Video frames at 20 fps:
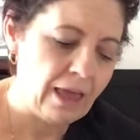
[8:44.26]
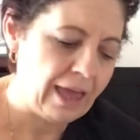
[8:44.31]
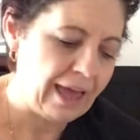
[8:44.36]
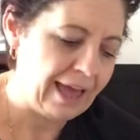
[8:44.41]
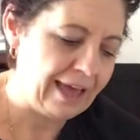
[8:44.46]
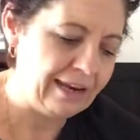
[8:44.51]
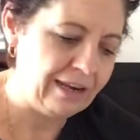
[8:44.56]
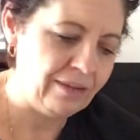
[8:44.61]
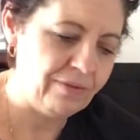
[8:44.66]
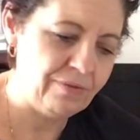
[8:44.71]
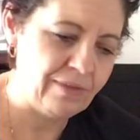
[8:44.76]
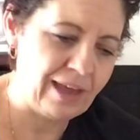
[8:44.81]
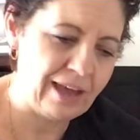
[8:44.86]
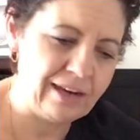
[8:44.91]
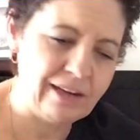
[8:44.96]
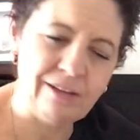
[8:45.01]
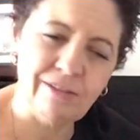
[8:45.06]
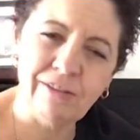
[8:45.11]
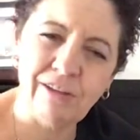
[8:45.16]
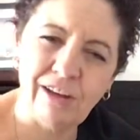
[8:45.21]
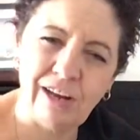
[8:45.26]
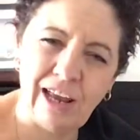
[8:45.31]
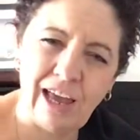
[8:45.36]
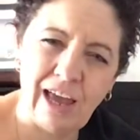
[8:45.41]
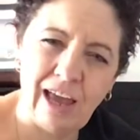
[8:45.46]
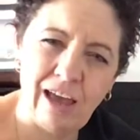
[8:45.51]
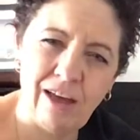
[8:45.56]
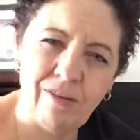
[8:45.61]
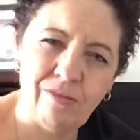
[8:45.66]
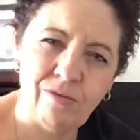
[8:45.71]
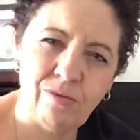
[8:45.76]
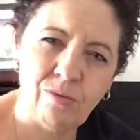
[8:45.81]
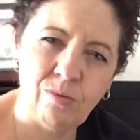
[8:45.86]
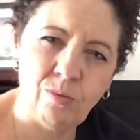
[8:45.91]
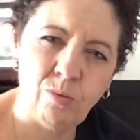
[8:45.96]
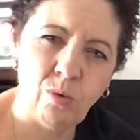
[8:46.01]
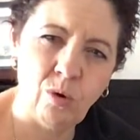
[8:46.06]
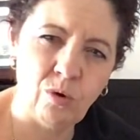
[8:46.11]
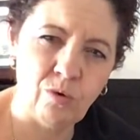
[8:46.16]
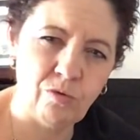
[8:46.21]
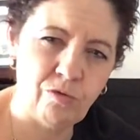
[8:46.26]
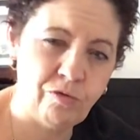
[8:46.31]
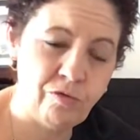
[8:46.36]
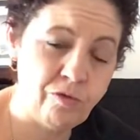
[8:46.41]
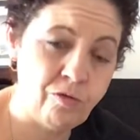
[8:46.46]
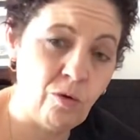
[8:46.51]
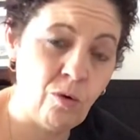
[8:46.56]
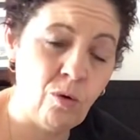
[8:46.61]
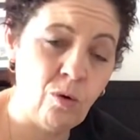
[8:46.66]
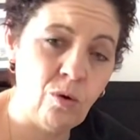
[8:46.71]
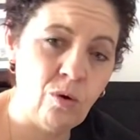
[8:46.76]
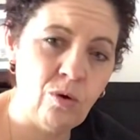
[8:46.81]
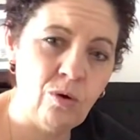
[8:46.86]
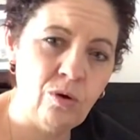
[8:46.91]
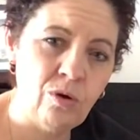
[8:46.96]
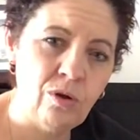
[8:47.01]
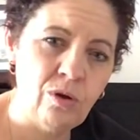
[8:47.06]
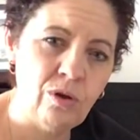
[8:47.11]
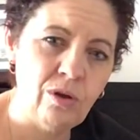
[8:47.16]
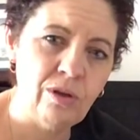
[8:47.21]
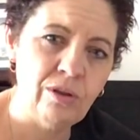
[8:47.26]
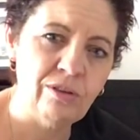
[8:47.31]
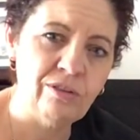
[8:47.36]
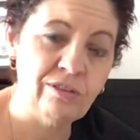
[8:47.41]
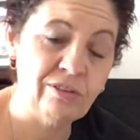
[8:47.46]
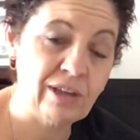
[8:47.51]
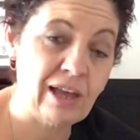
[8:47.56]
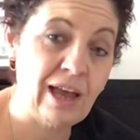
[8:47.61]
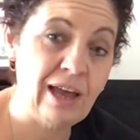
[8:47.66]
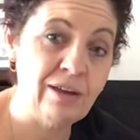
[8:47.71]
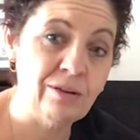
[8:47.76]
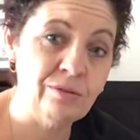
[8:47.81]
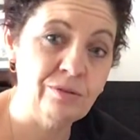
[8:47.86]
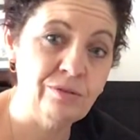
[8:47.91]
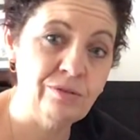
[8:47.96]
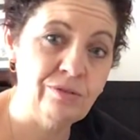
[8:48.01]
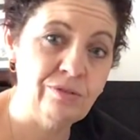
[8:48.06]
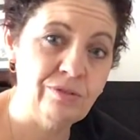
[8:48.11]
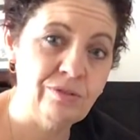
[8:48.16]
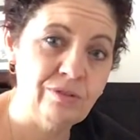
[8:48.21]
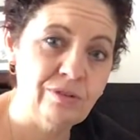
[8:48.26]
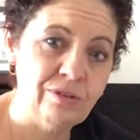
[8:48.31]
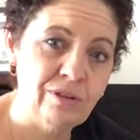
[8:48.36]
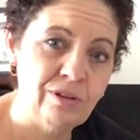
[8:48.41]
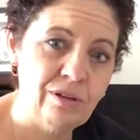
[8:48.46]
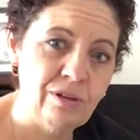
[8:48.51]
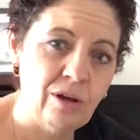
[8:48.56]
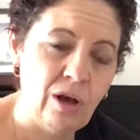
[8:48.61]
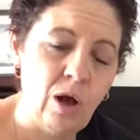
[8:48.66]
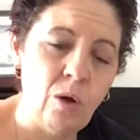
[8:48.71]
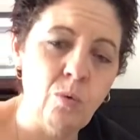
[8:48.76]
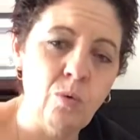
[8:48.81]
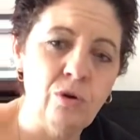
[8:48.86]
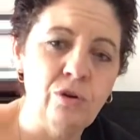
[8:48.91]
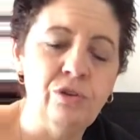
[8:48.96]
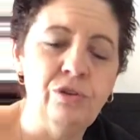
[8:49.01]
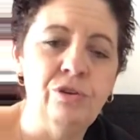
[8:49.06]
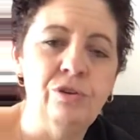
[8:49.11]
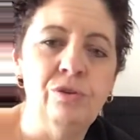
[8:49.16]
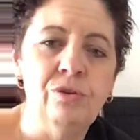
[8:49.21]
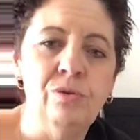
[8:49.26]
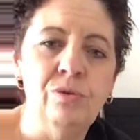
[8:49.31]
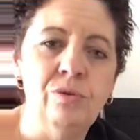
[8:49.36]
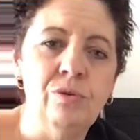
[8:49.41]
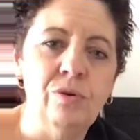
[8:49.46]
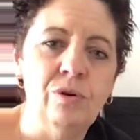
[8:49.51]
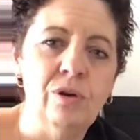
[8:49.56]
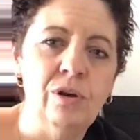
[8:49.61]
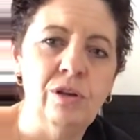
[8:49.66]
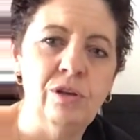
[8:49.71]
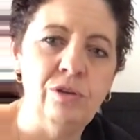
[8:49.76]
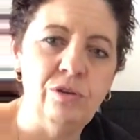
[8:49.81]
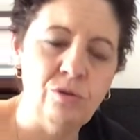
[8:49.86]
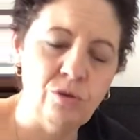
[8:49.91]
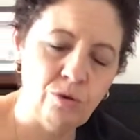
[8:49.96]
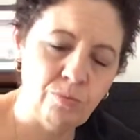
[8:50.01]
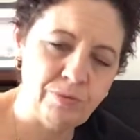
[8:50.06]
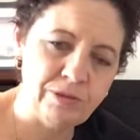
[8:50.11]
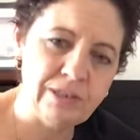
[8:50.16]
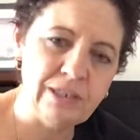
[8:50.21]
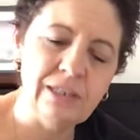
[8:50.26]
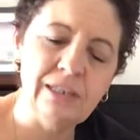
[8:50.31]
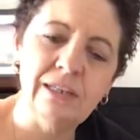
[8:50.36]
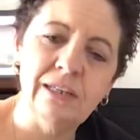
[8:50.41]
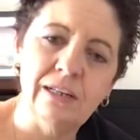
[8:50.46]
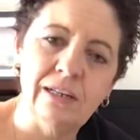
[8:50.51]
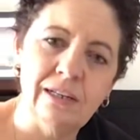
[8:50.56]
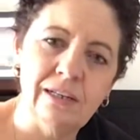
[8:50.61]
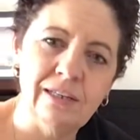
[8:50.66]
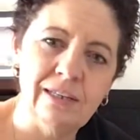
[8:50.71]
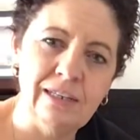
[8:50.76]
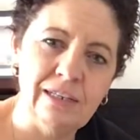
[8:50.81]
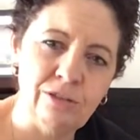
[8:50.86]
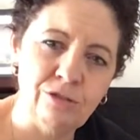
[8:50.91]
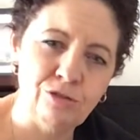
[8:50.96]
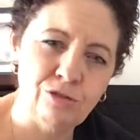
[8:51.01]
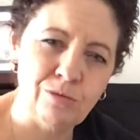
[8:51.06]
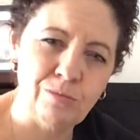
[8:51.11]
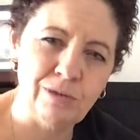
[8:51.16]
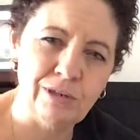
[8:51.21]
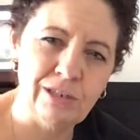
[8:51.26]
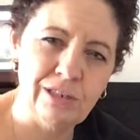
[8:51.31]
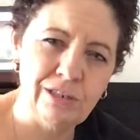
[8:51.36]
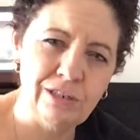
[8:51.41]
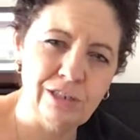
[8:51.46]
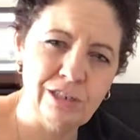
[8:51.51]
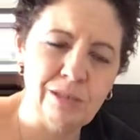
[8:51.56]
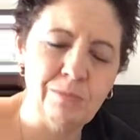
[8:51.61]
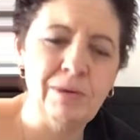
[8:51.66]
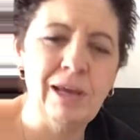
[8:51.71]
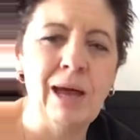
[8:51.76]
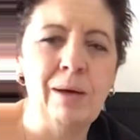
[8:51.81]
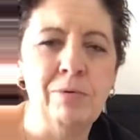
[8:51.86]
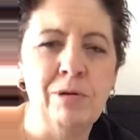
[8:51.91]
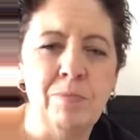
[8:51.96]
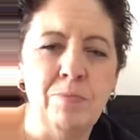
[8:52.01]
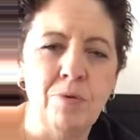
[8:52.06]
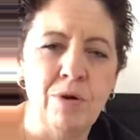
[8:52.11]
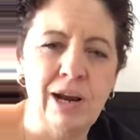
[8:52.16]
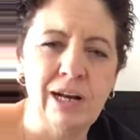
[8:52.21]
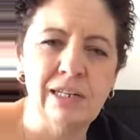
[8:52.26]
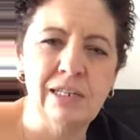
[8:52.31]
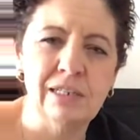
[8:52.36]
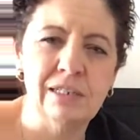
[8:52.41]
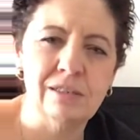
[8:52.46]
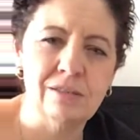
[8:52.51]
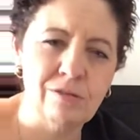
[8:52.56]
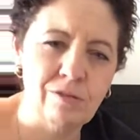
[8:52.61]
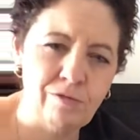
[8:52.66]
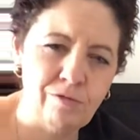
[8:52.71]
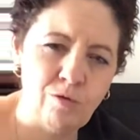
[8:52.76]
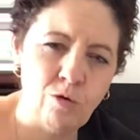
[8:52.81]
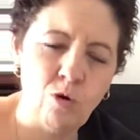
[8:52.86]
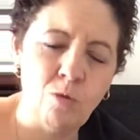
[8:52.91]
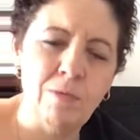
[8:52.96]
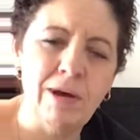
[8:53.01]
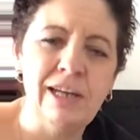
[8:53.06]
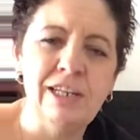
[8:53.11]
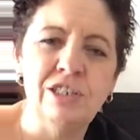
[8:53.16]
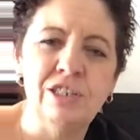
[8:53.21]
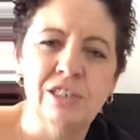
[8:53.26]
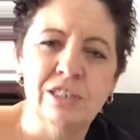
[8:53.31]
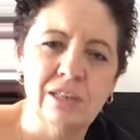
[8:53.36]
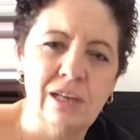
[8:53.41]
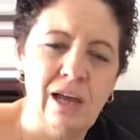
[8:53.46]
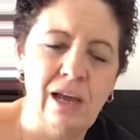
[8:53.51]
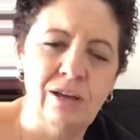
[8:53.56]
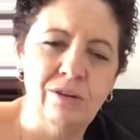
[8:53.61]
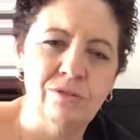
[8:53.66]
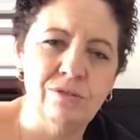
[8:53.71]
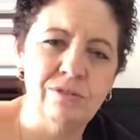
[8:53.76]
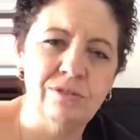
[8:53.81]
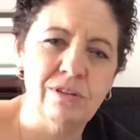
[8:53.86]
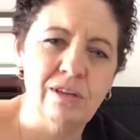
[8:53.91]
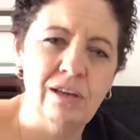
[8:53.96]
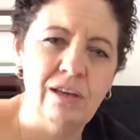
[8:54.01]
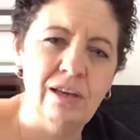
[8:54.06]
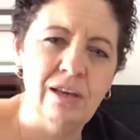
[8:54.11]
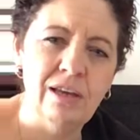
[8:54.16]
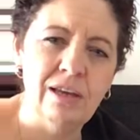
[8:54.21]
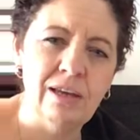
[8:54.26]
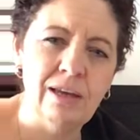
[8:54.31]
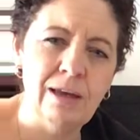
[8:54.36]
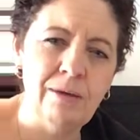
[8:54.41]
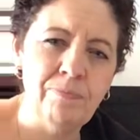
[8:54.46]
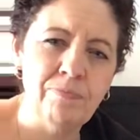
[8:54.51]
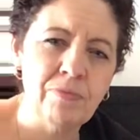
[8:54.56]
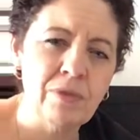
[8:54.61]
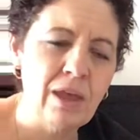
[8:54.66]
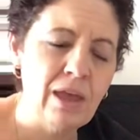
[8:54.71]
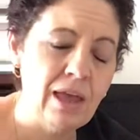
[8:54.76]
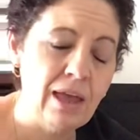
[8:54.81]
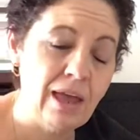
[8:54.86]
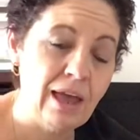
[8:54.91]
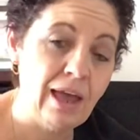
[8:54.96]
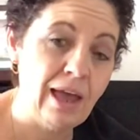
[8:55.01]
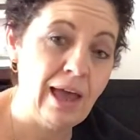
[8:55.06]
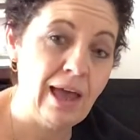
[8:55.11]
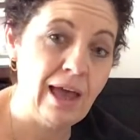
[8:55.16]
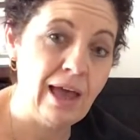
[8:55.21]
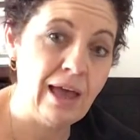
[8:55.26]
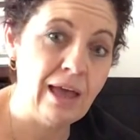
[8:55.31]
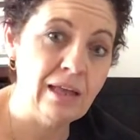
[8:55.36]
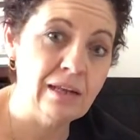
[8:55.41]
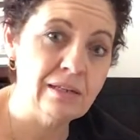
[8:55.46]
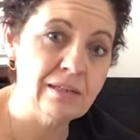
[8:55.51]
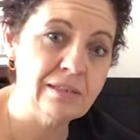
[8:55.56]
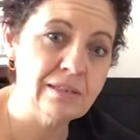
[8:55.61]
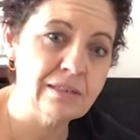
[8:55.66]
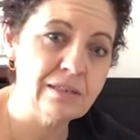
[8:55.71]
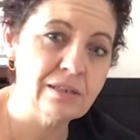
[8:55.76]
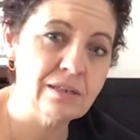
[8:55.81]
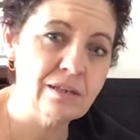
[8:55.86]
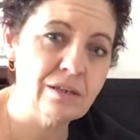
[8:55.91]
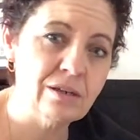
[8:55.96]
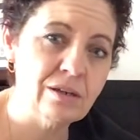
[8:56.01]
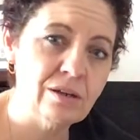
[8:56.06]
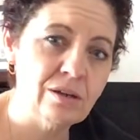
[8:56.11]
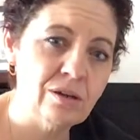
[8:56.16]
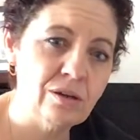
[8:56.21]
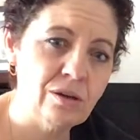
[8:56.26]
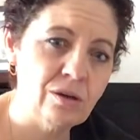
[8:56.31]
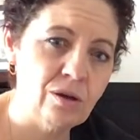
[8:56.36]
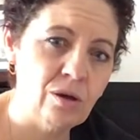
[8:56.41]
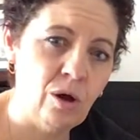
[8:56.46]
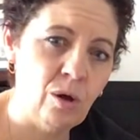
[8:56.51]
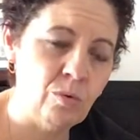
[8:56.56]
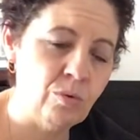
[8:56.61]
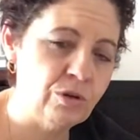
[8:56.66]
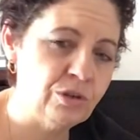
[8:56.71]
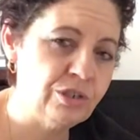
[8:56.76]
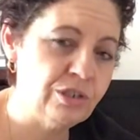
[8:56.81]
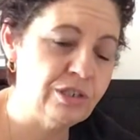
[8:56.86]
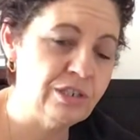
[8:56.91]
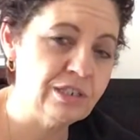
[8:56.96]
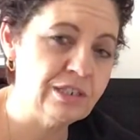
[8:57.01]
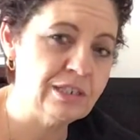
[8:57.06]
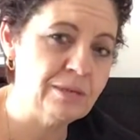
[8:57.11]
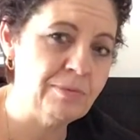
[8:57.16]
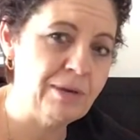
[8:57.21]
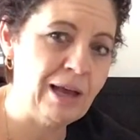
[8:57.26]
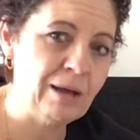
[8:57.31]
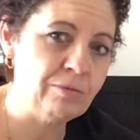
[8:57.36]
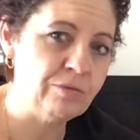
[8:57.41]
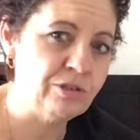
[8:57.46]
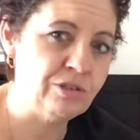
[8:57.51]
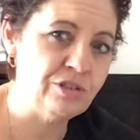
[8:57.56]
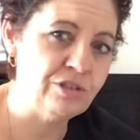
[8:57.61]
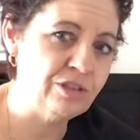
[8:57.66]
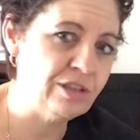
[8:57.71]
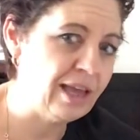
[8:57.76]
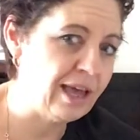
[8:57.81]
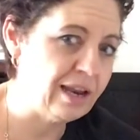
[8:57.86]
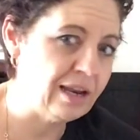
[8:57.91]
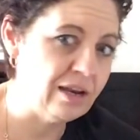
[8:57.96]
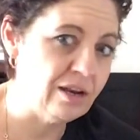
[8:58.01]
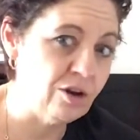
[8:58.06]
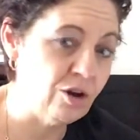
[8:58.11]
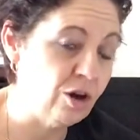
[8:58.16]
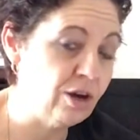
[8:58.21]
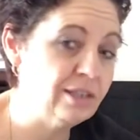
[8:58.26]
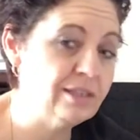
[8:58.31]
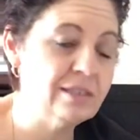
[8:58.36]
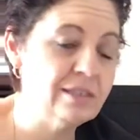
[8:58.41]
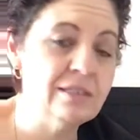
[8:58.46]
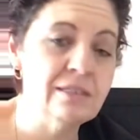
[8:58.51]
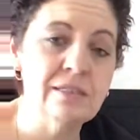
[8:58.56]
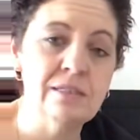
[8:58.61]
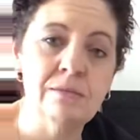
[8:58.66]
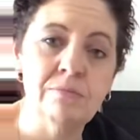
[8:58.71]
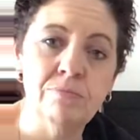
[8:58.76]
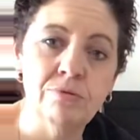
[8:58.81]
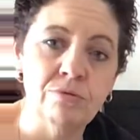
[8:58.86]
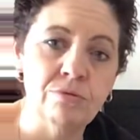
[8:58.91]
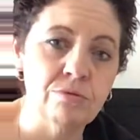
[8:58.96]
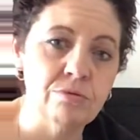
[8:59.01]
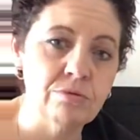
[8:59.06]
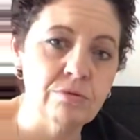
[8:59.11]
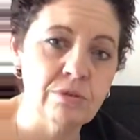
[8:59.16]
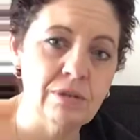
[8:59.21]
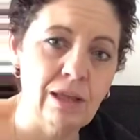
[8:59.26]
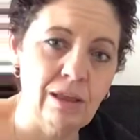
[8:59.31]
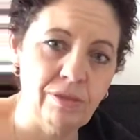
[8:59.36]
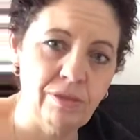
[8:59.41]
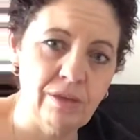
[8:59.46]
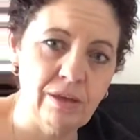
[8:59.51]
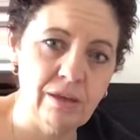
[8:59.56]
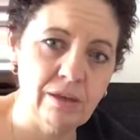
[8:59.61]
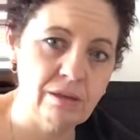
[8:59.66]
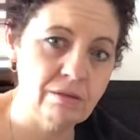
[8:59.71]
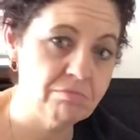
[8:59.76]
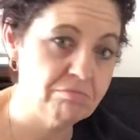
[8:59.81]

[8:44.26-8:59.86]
and in that it's going to have 4 scales I want you and your particular instrument to be able to practice. 4 major scales. Yep. And I want you just to be able to do that nice and simple. Nothing